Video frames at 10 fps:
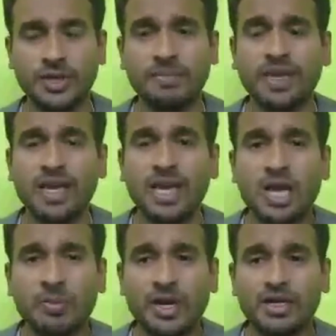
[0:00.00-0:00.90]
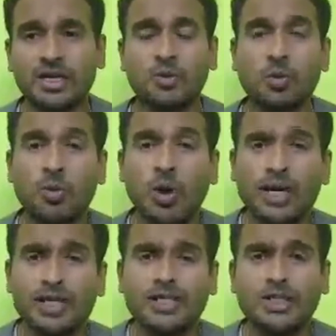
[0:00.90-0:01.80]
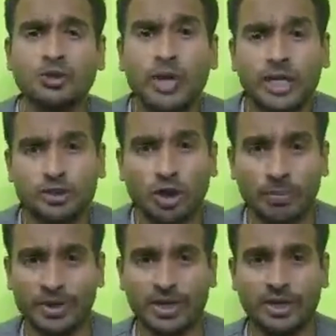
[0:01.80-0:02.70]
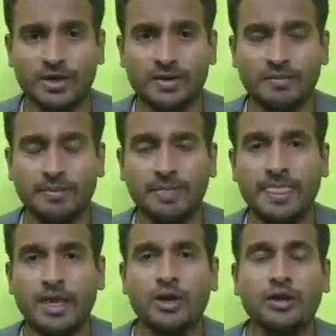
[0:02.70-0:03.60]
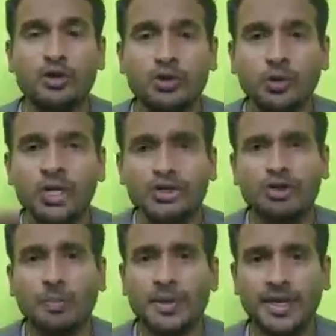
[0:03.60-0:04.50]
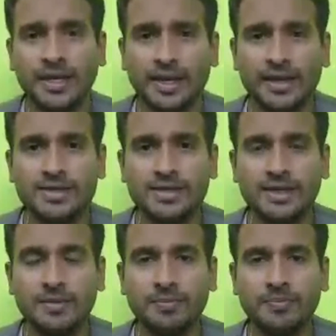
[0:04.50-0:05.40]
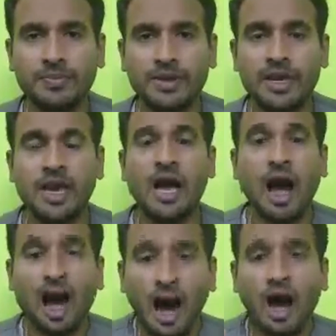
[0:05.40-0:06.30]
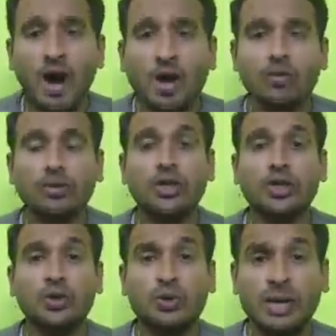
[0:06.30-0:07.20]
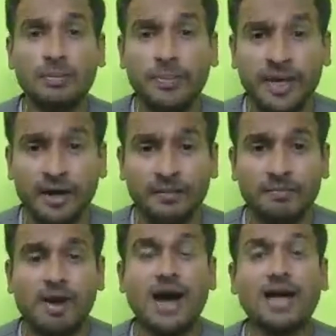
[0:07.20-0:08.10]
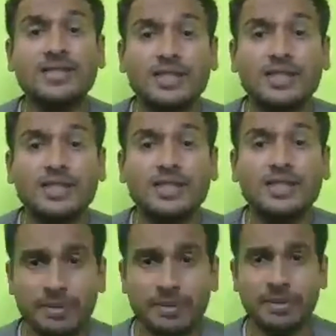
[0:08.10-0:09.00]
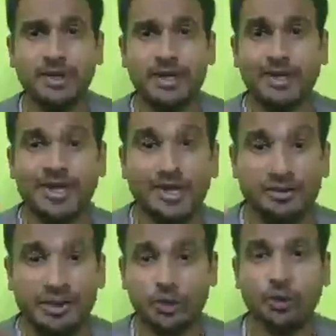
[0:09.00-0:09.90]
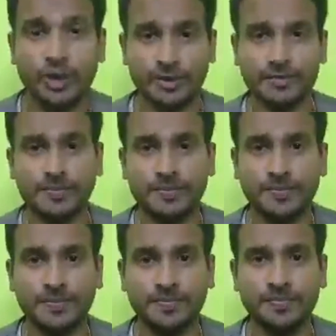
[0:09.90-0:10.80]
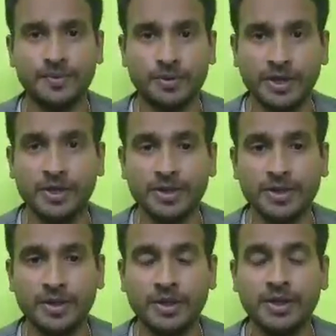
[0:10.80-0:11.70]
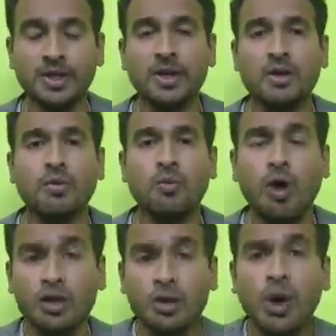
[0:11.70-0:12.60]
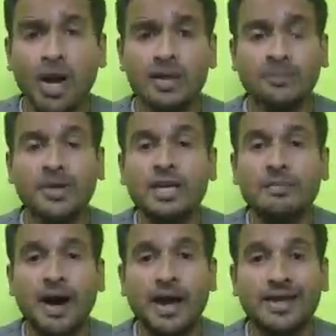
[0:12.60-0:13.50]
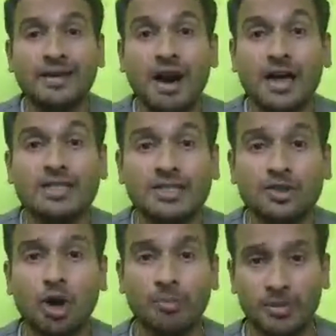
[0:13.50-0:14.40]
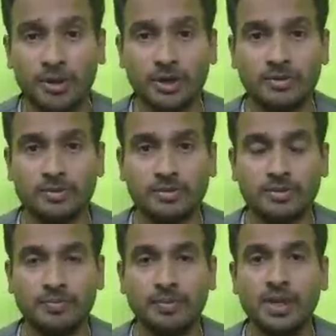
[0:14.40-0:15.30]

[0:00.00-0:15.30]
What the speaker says: That is what we see. But what is today's topic? Today's topic is how you can become unstoppable in recruiting, right? What do I mean by unstoppable?